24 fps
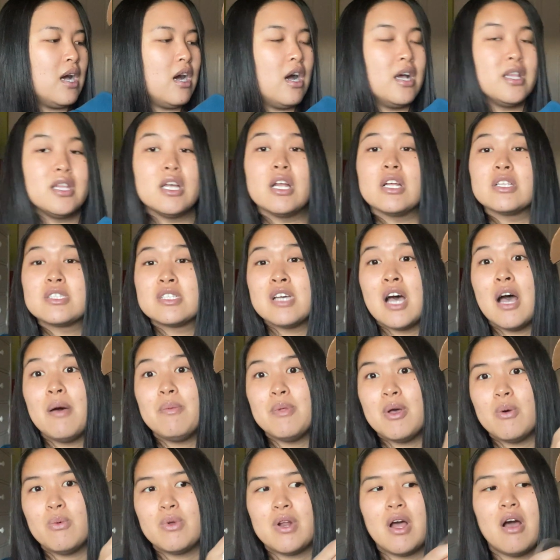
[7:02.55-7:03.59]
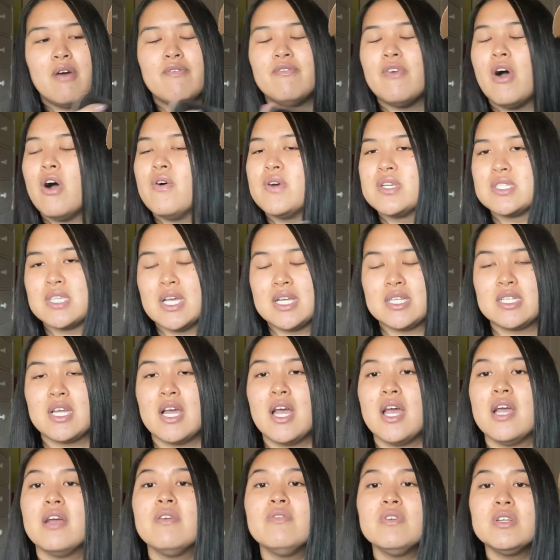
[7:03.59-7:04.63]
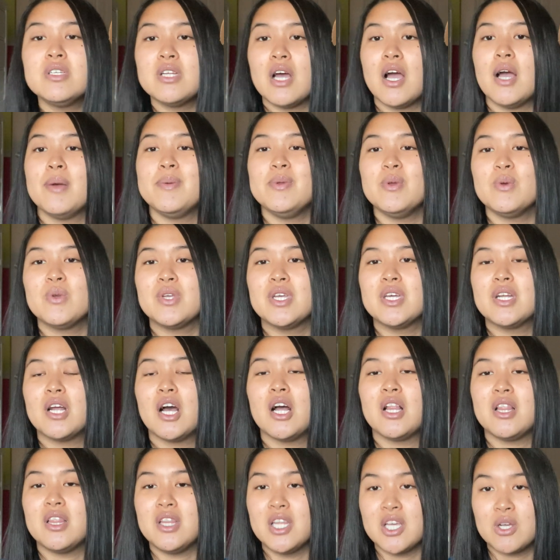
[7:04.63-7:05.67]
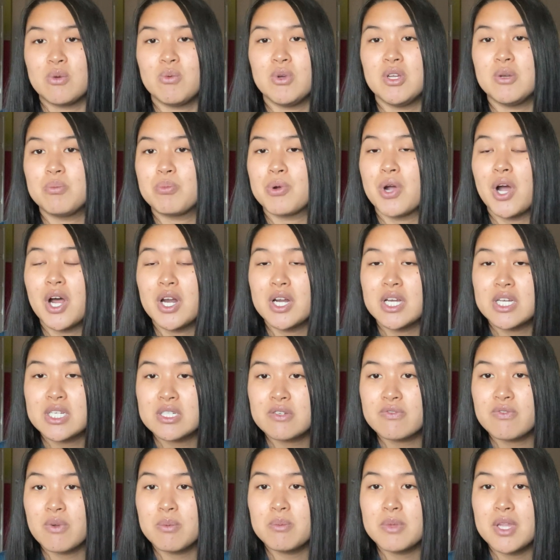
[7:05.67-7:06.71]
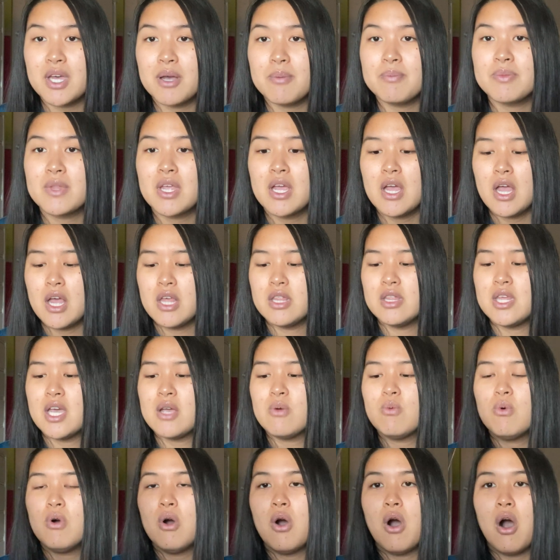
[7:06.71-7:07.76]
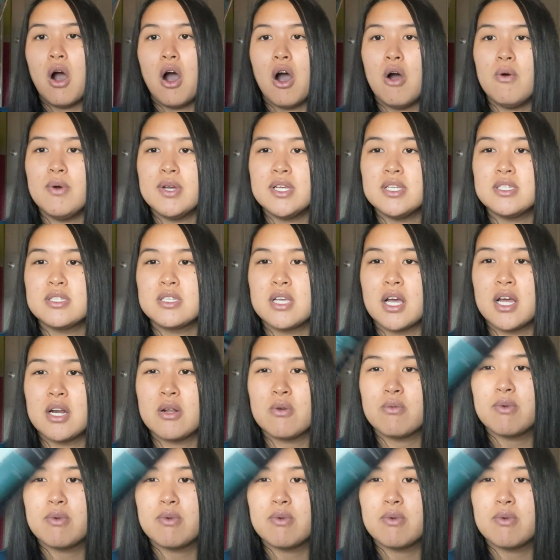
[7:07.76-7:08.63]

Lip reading: and then on top of that, what I've always liked, every time you get a liquid product from them, they will always kind of